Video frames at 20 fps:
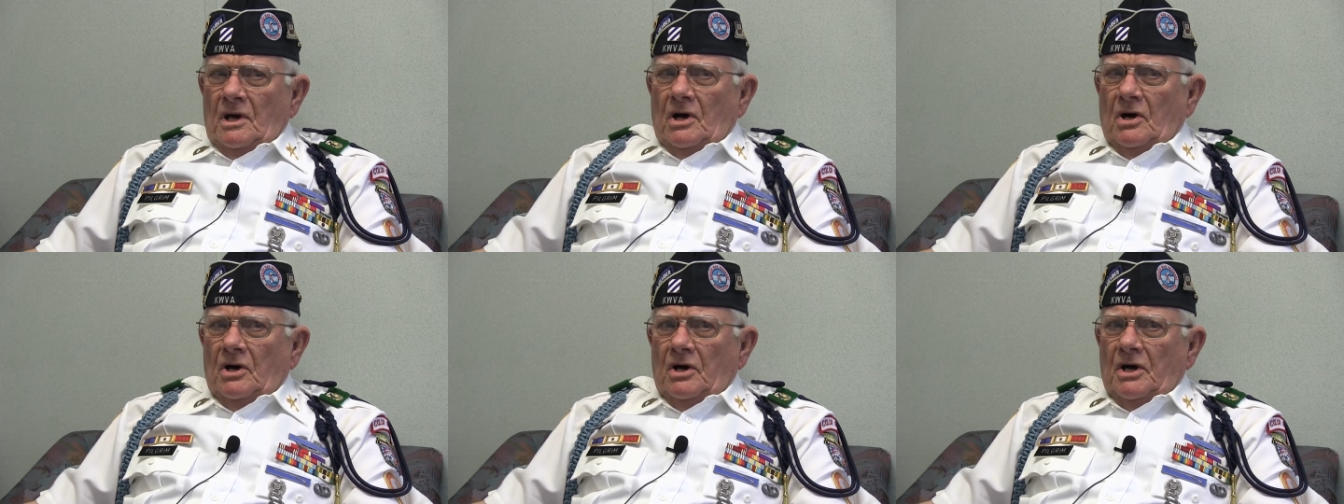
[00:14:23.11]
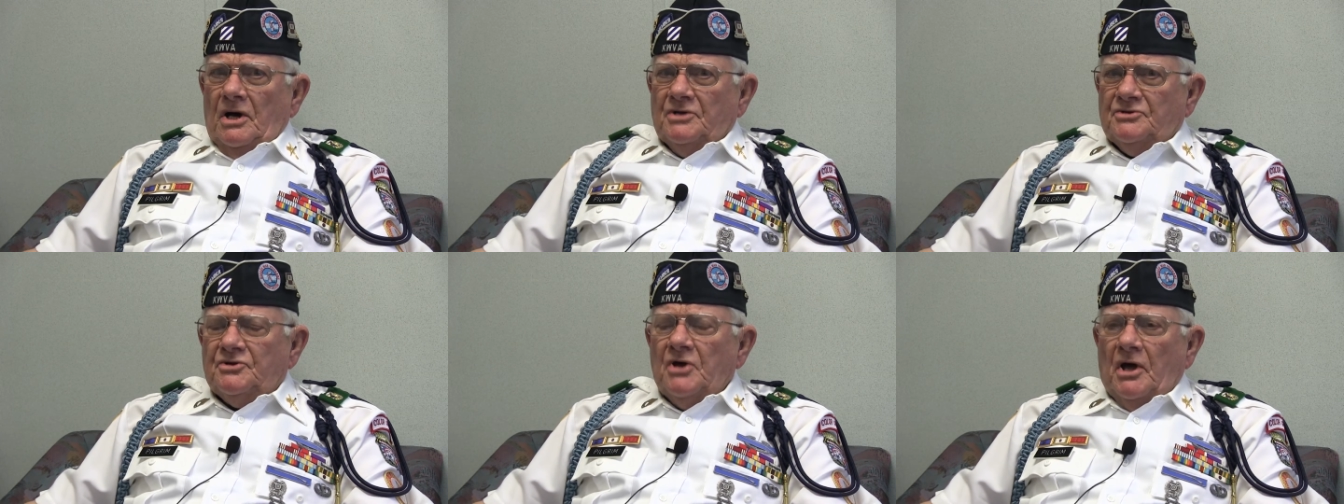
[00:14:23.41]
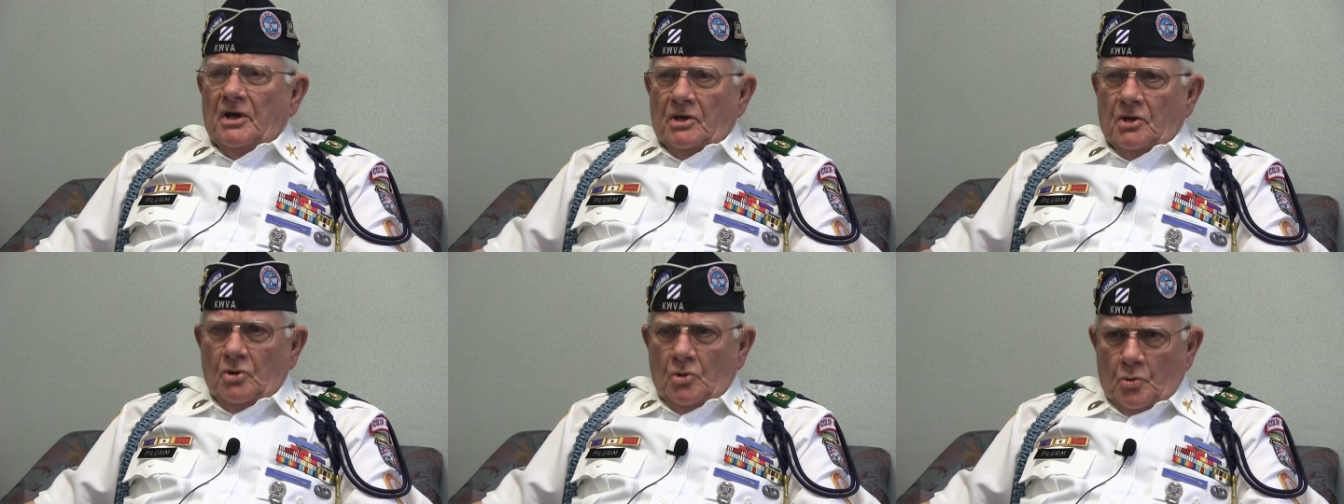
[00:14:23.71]
Uh, at
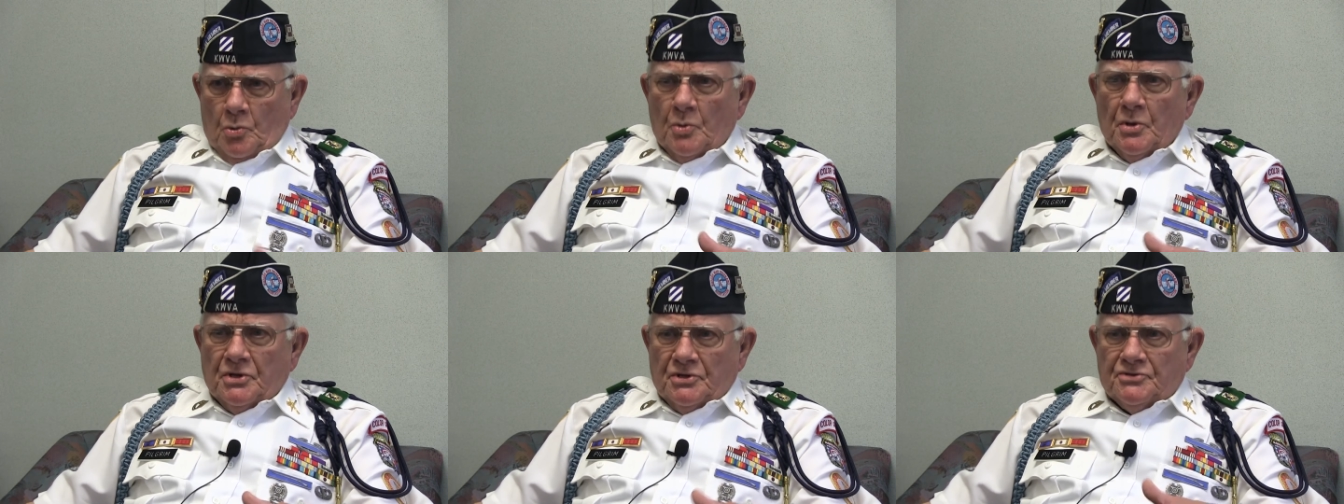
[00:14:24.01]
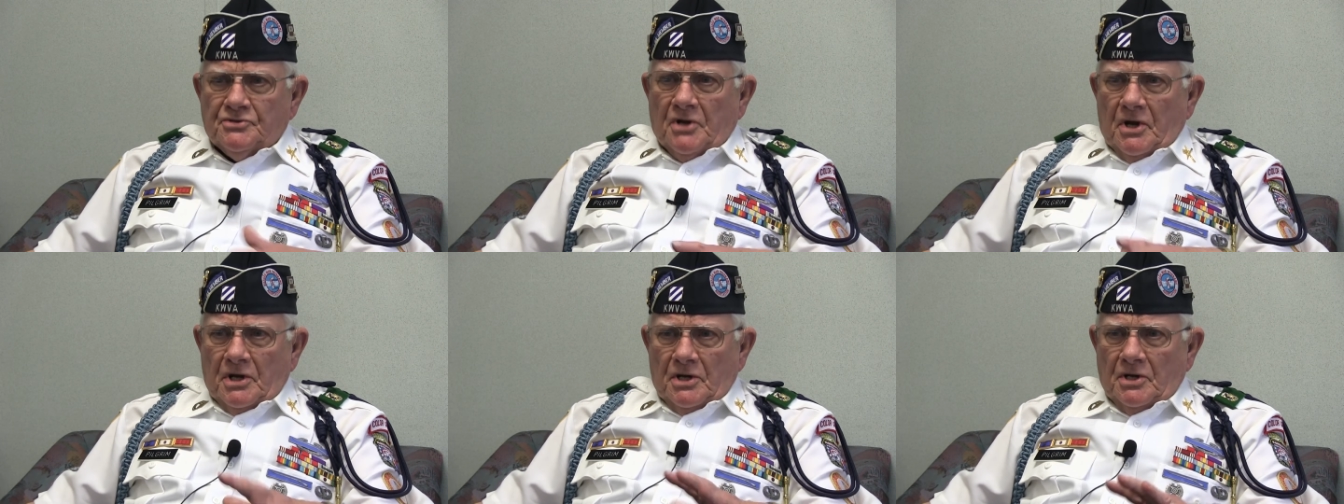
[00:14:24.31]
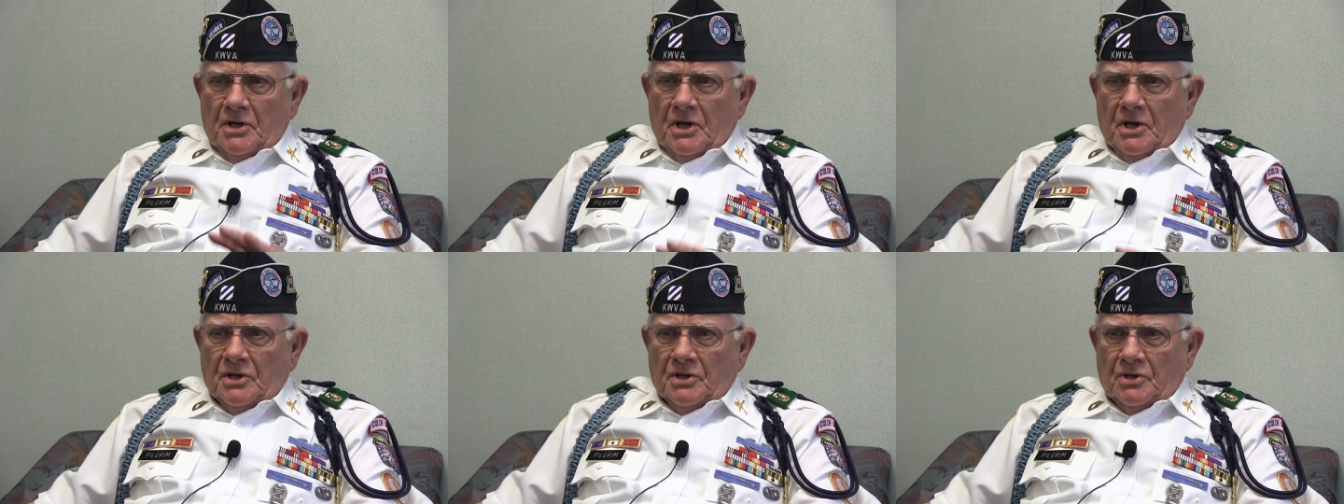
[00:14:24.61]
Taegu, we
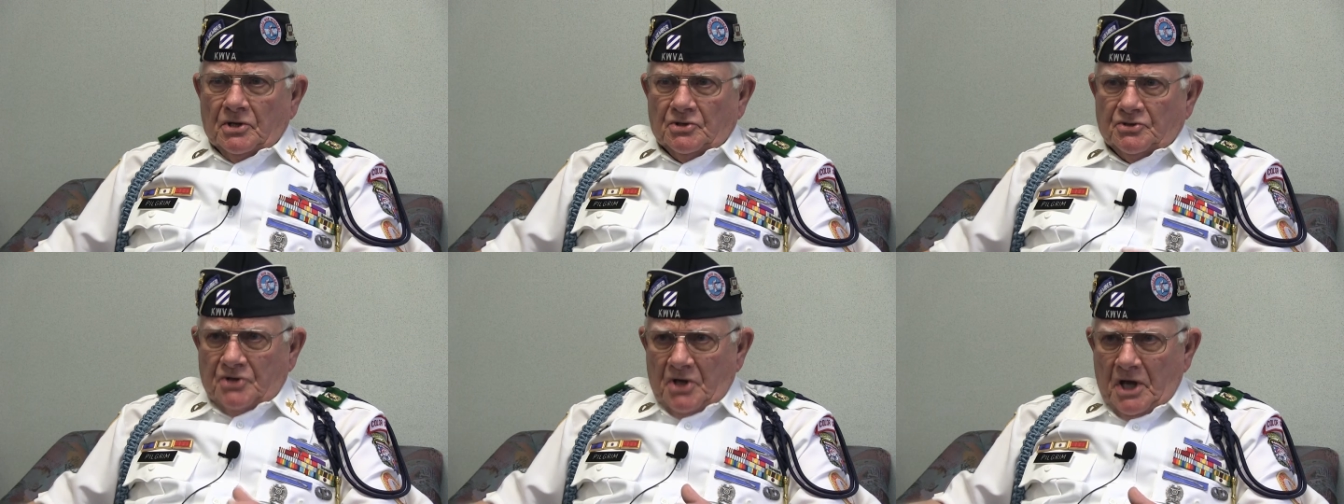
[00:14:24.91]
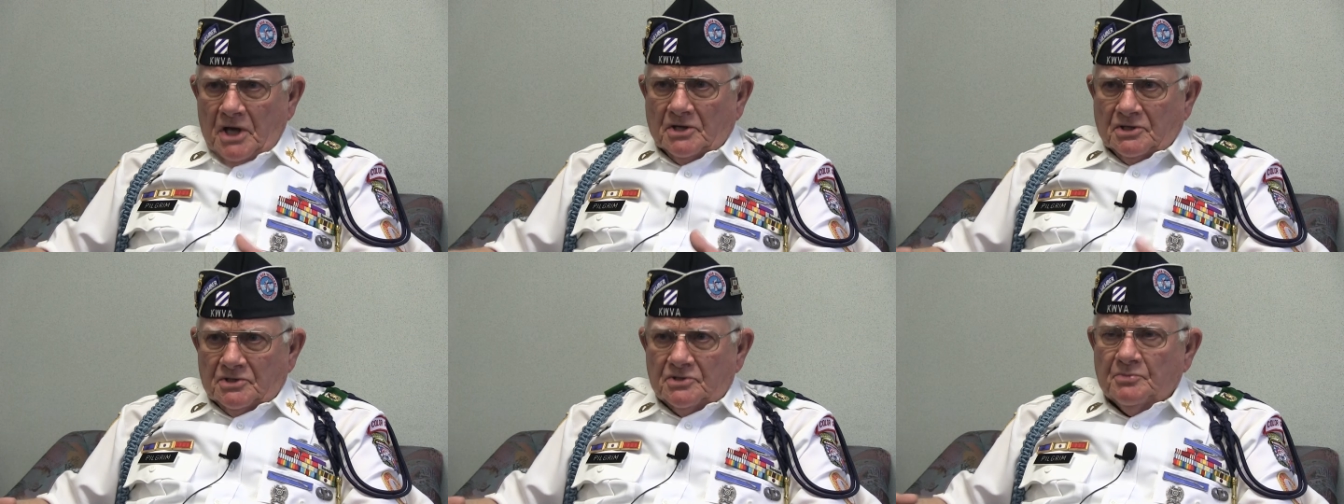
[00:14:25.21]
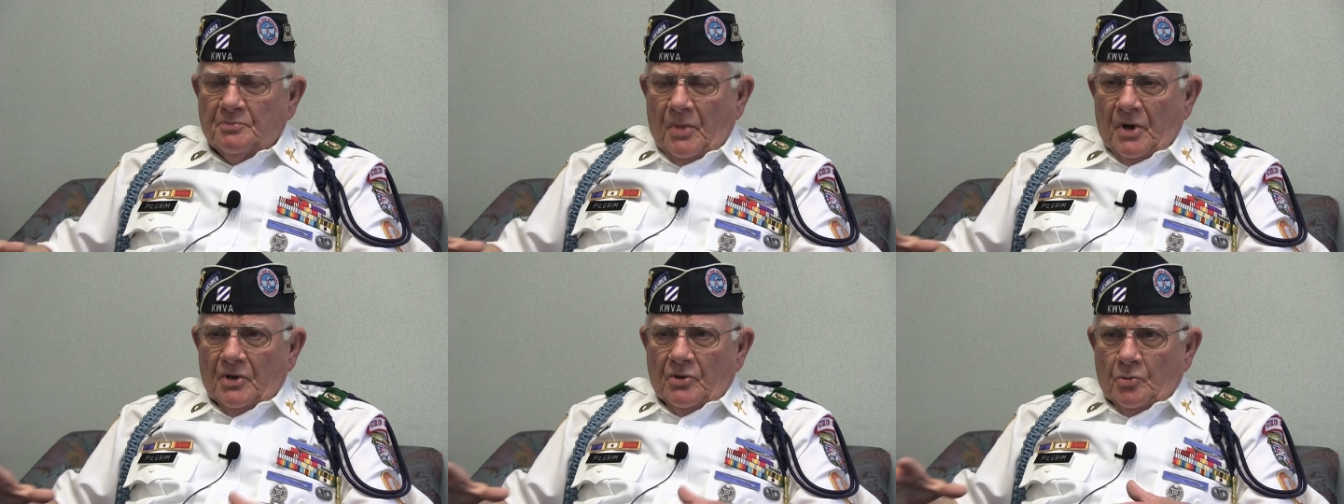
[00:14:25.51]
stayed in
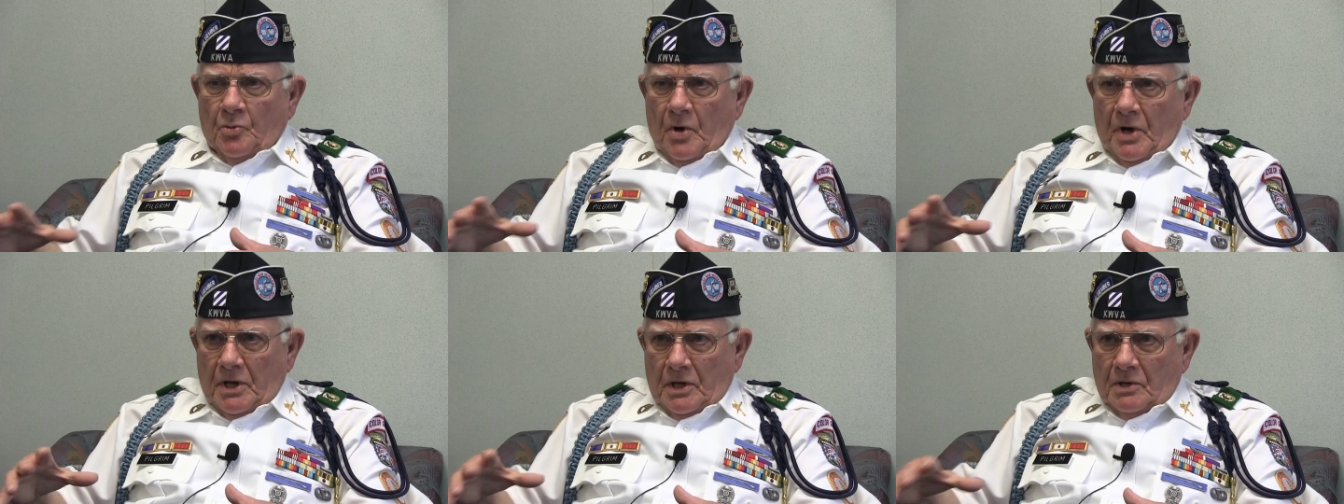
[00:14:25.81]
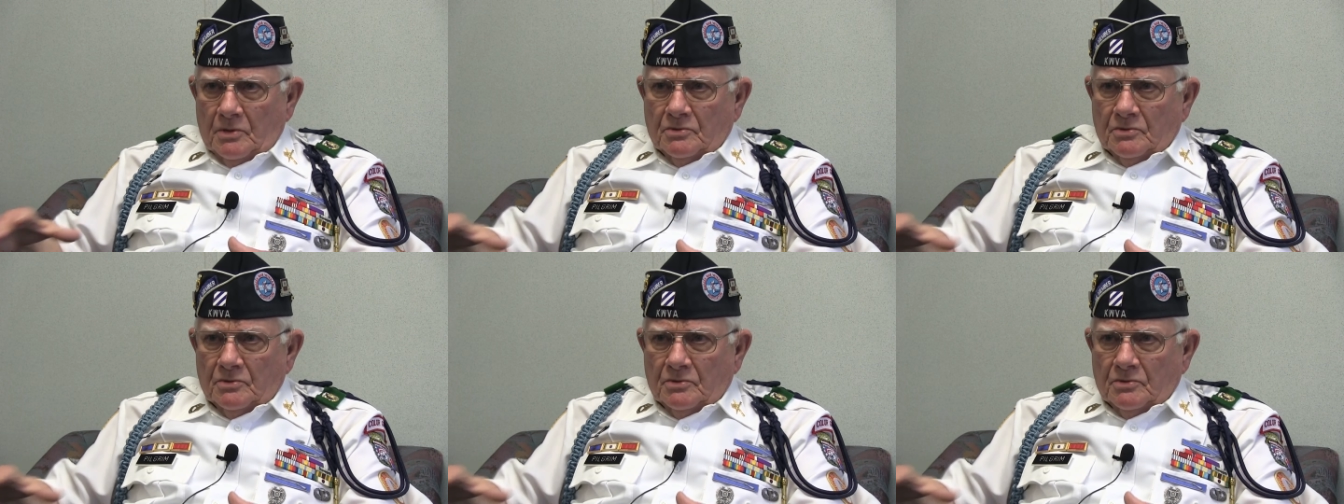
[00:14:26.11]
tents, by the way.